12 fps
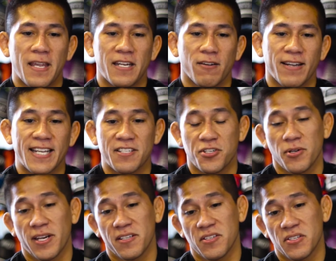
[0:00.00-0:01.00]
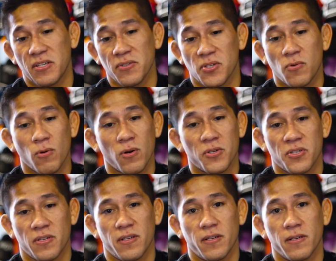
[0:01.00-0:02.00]
you know, I get to showcase the skills, of course,
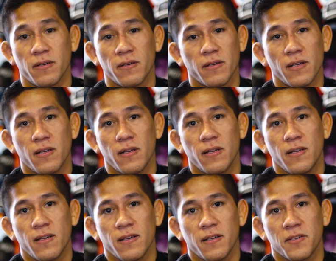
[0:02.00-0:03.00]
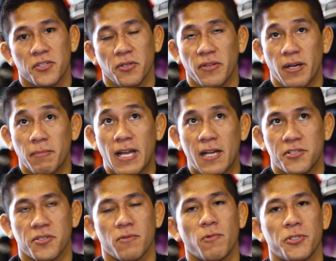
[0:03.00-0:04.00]
and show that I'm not
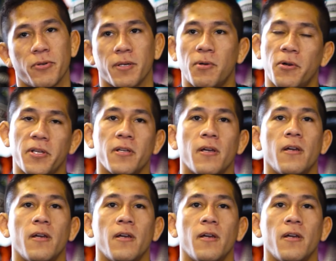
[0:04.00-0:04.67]
just a one-trick pony.